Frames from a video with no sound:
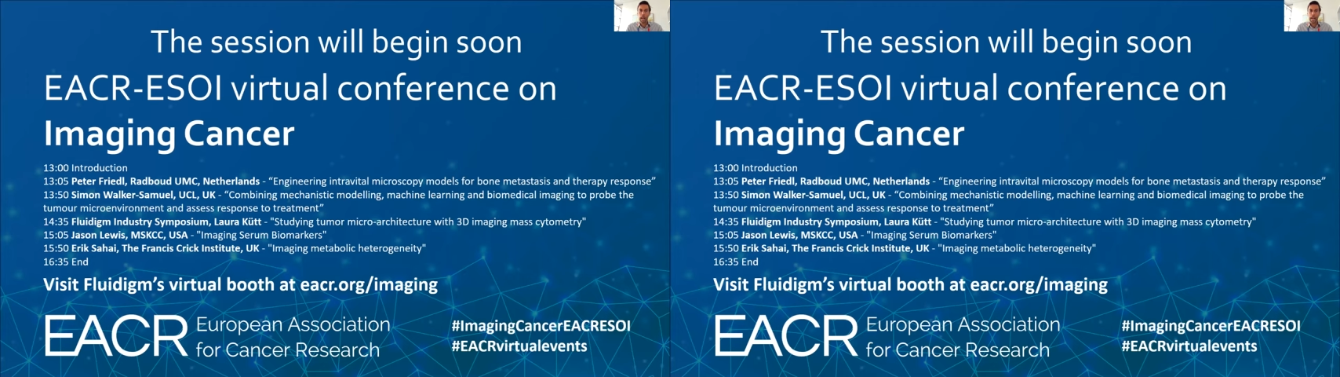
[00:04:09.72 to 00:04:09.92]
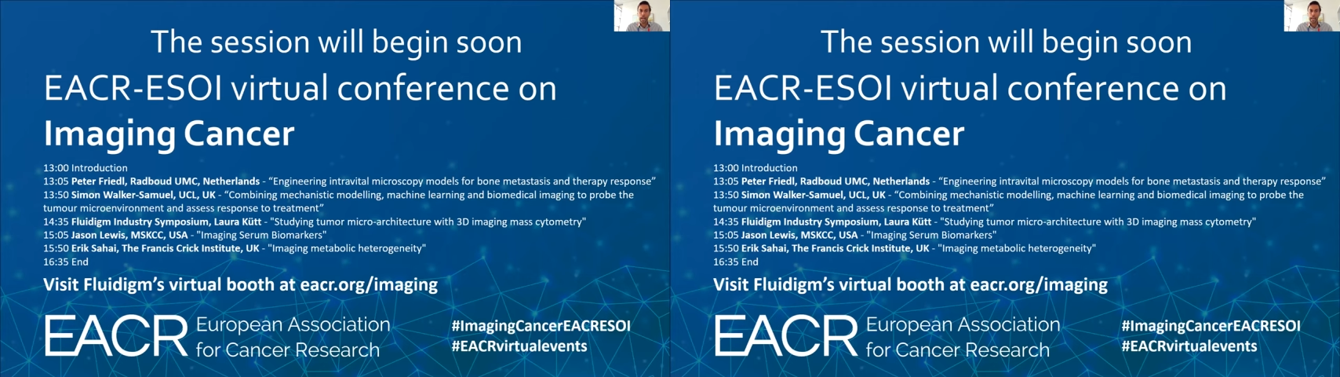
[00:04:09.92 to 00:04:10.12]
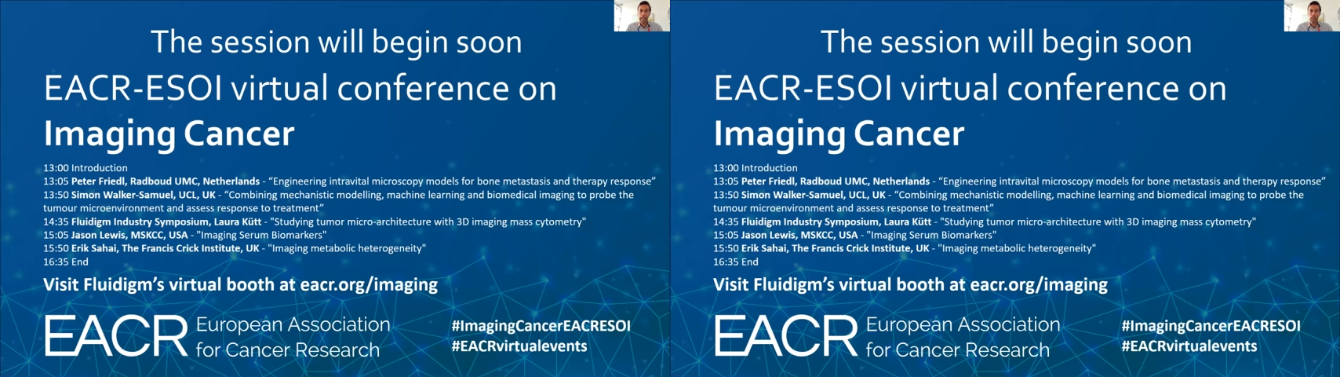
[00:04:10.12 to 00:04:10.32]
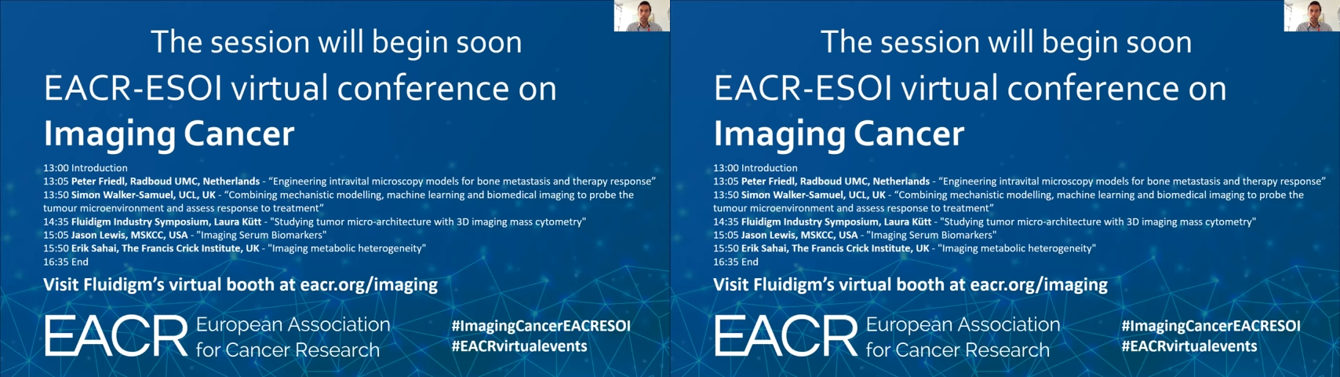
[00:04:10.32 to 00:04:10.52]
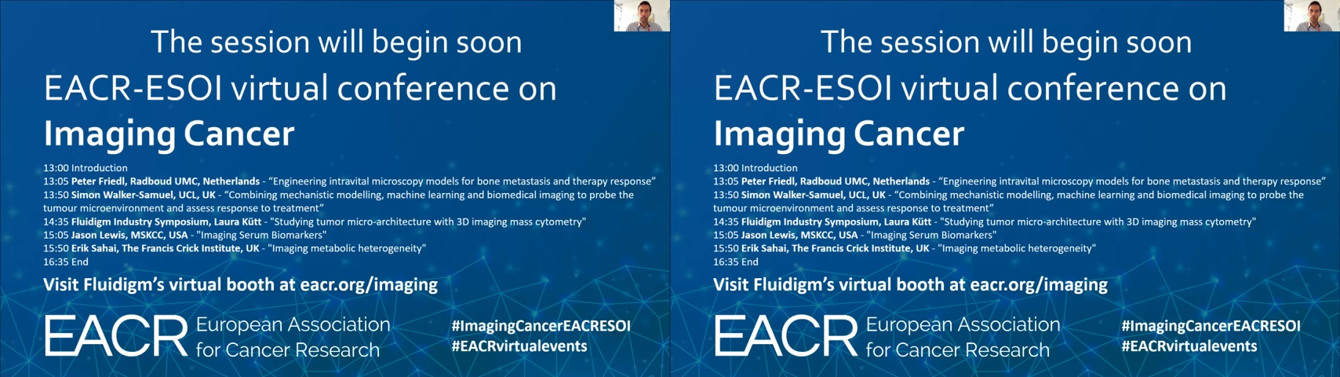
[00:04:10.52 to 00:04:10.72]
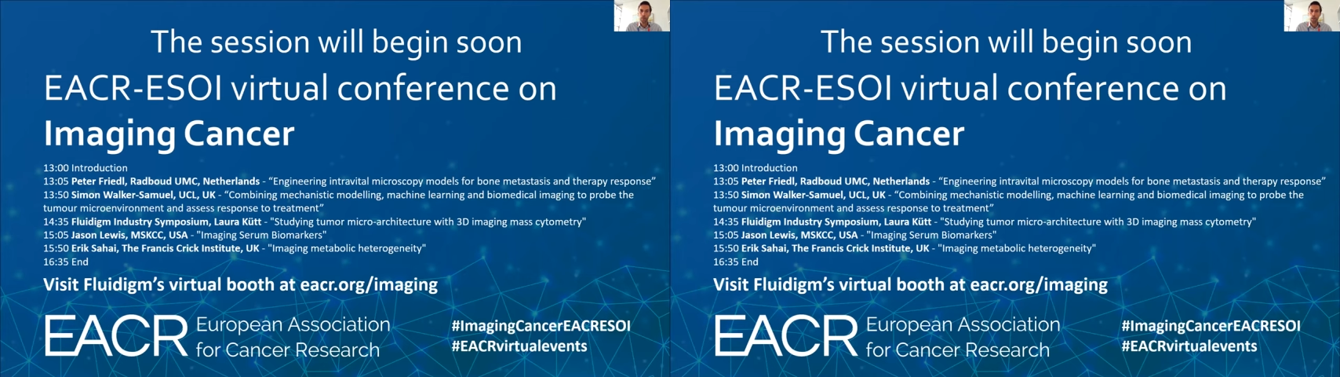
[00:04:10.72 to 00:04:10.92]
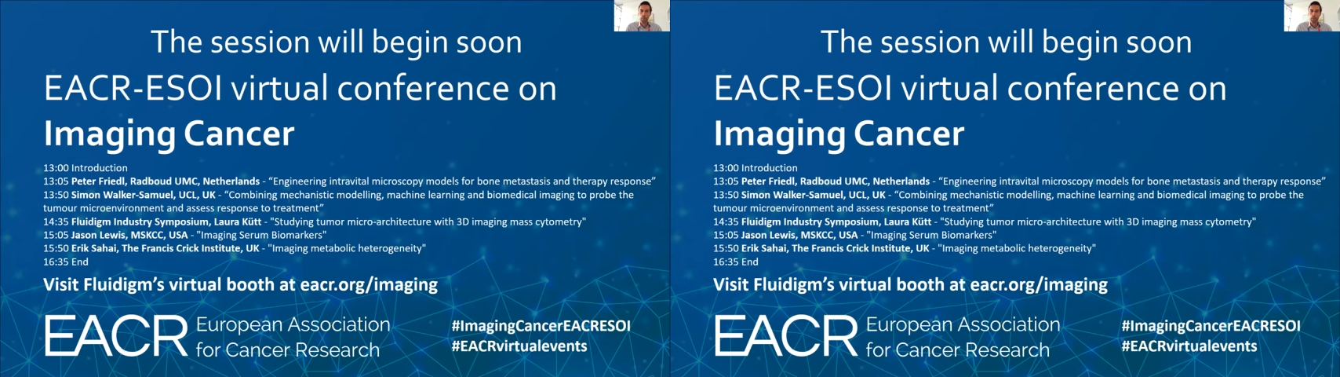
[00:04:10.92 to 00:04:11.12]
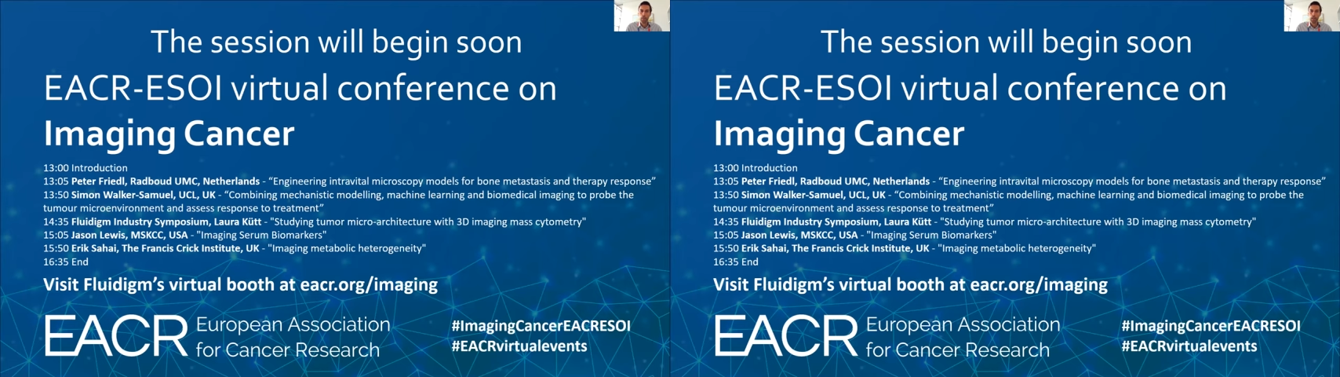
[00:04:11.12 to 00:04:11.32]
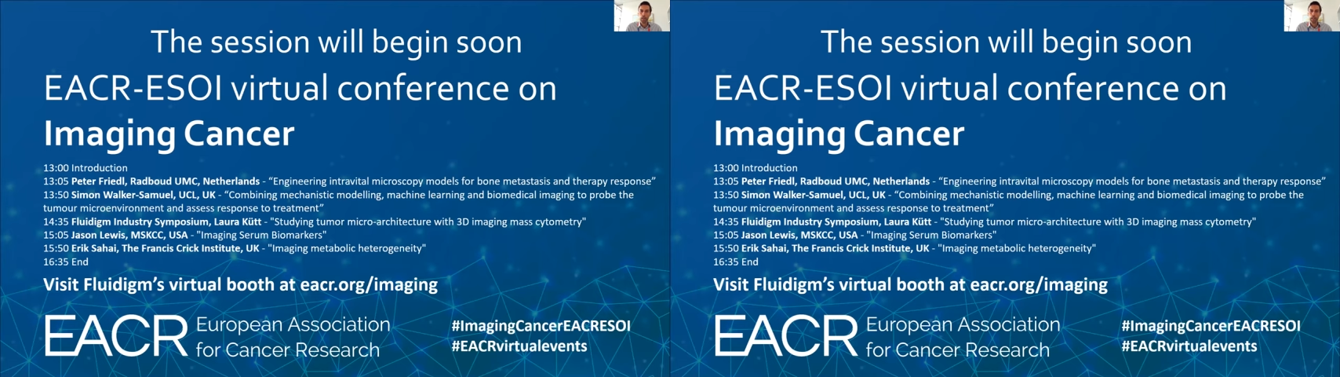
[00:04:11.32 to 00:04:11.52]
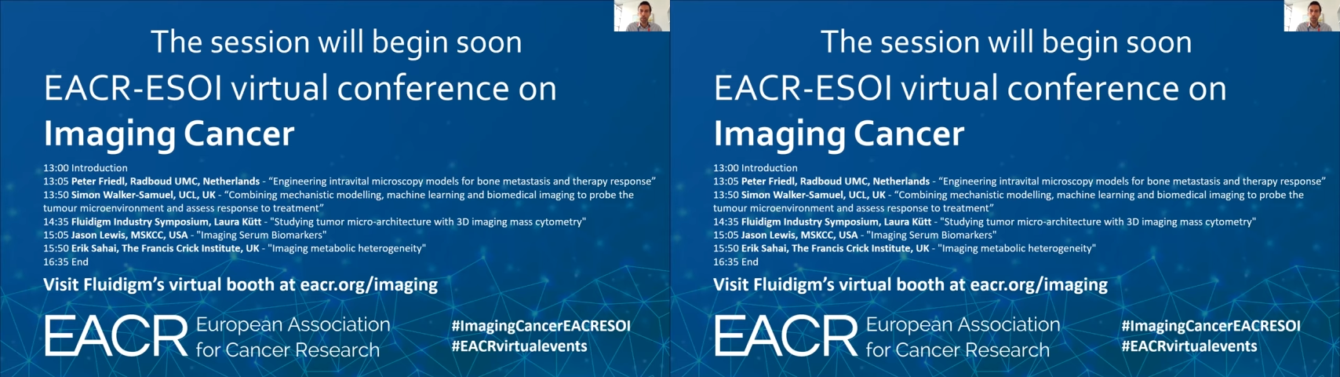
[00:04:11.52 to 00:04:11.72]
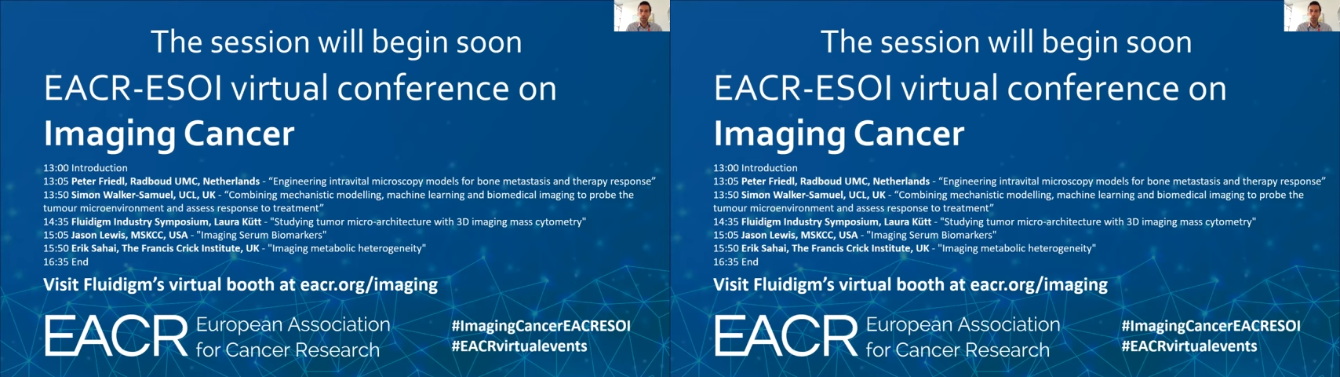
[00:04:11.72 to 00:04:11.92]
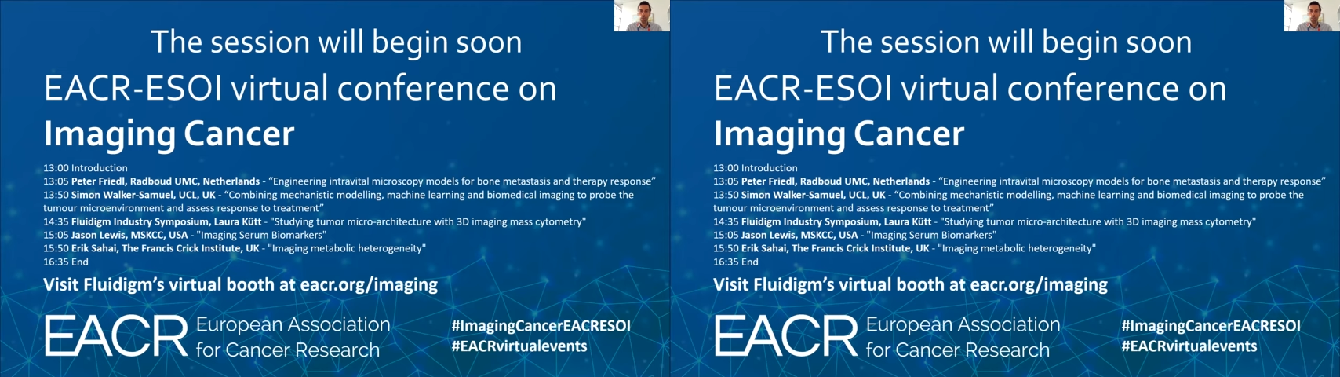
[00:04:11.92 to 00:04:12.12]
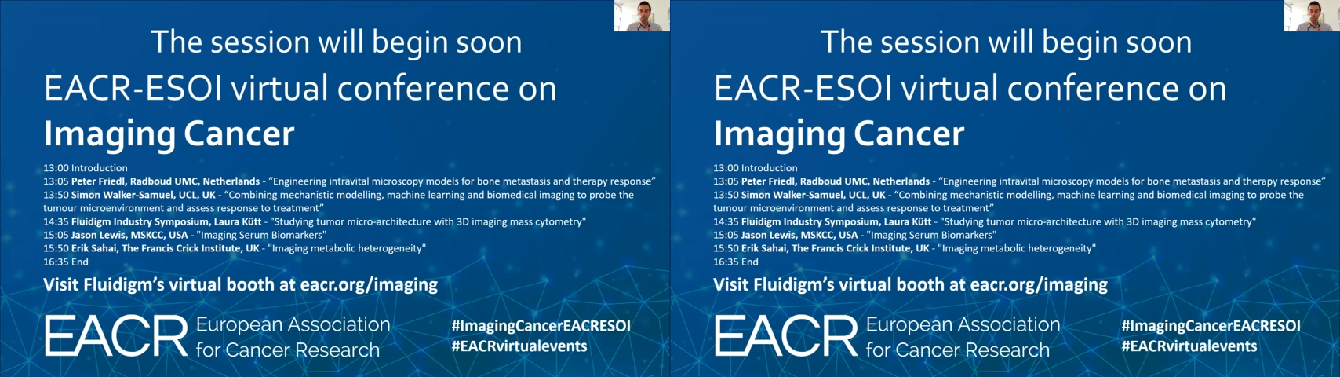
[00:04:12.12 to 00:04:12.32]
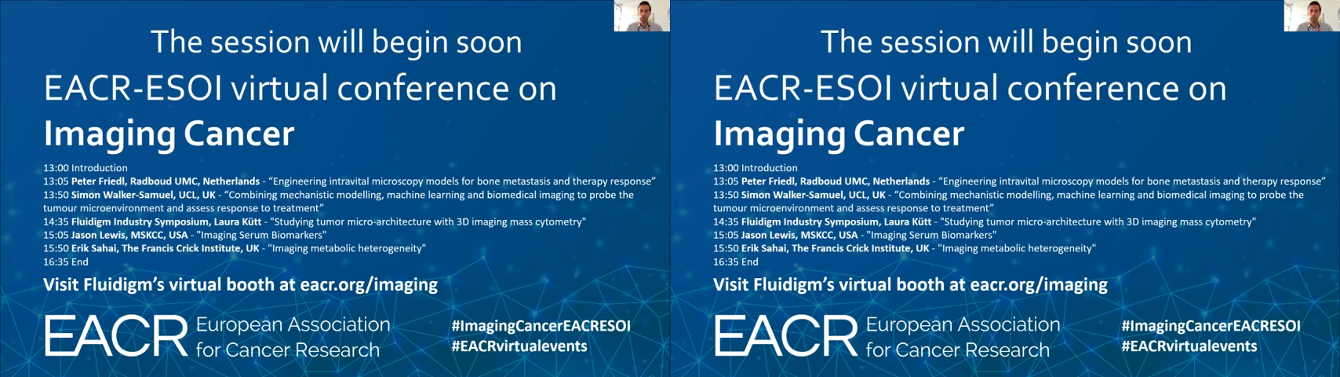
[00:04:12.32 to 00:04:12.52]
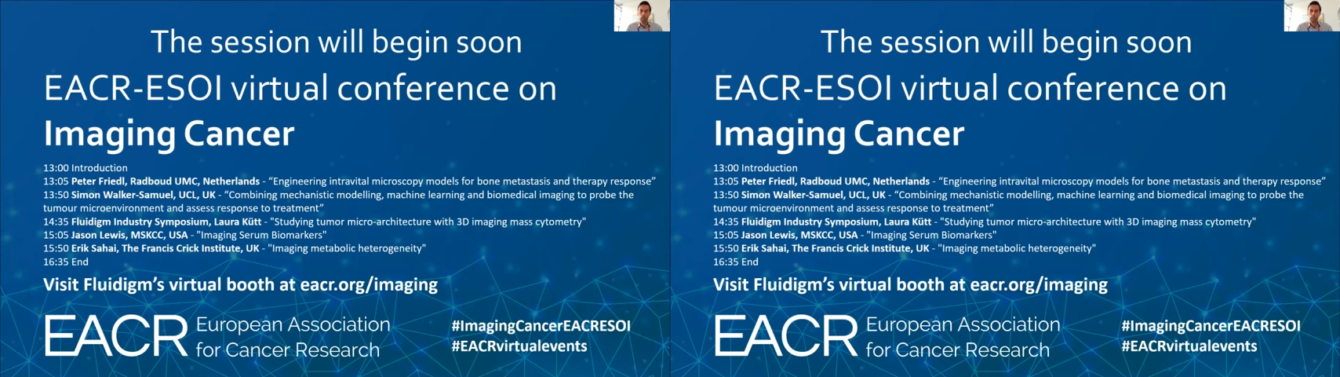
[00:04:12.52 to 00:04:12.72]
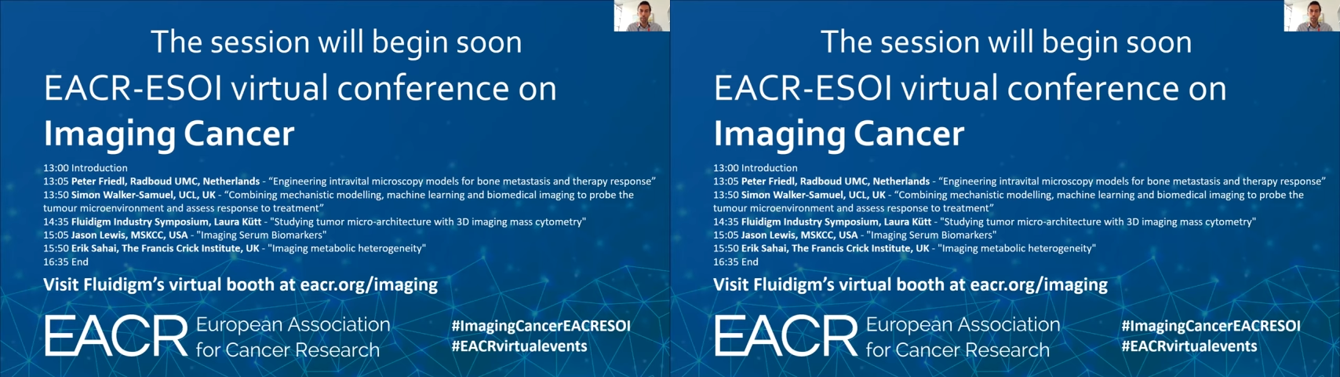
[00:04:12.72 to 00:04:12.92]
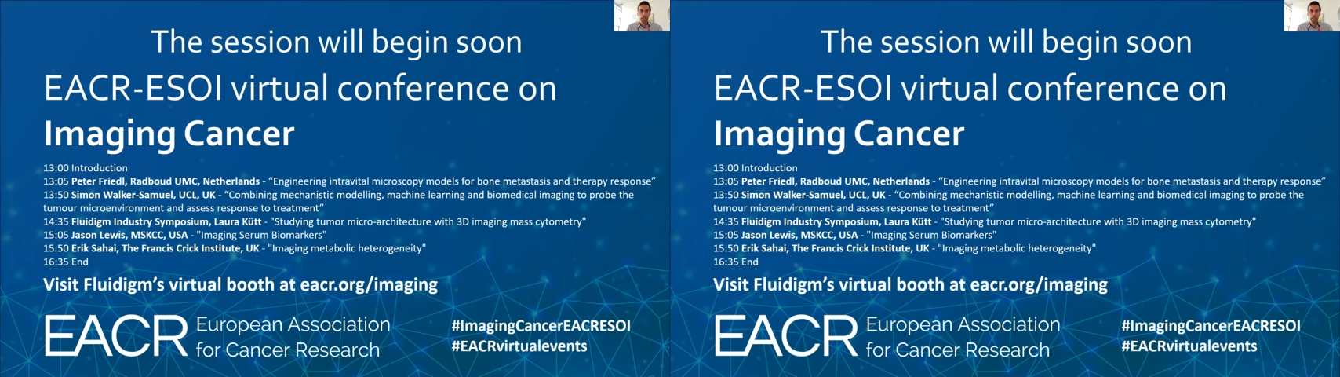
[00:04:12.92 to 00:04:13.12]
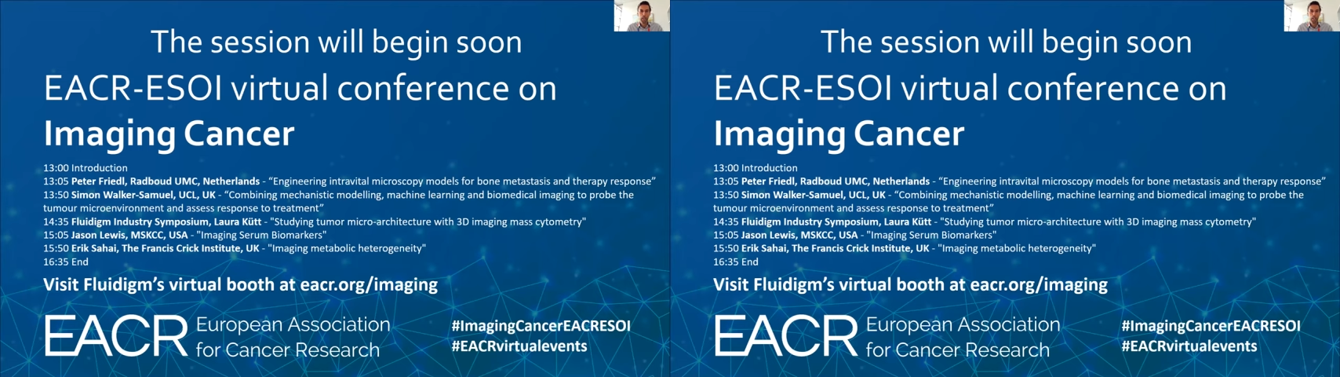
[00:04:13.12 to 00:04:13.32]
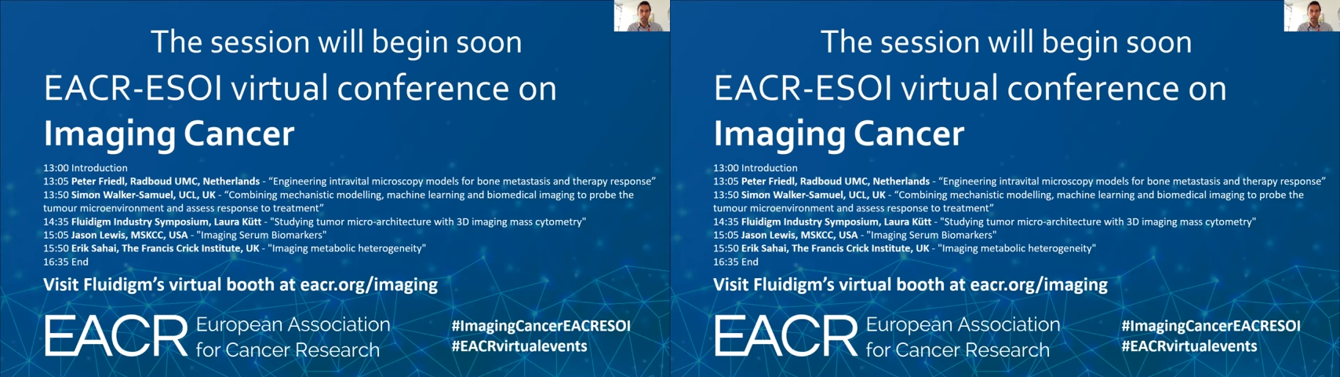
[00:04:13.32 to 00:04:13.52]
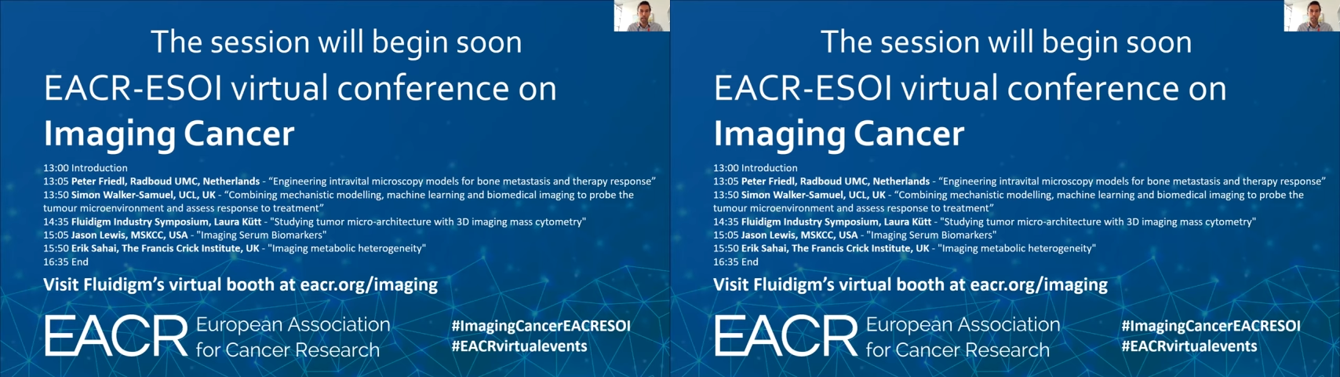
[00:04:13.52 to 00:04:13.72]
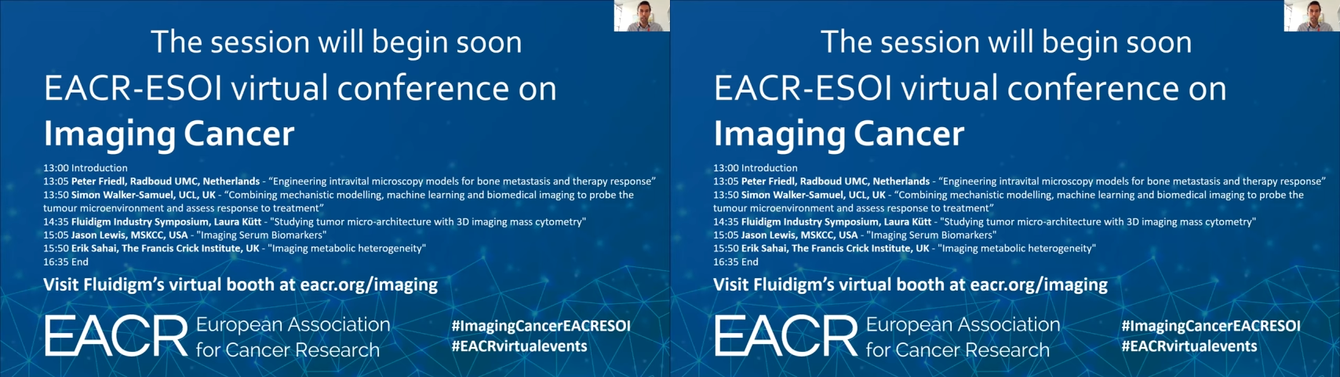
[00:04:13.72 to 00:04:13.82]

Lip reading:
(no speaker visible)